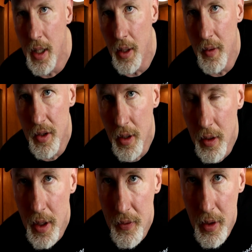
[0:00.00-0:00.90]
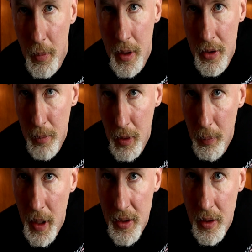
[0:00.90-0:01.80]
care of each other. Give somebody some of your
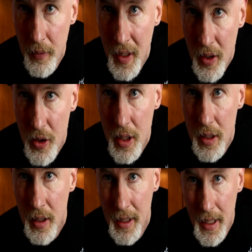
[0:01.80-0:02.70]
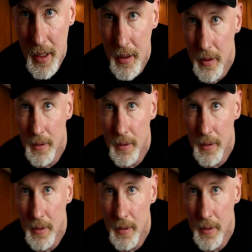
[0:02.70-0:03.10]
positive energy today.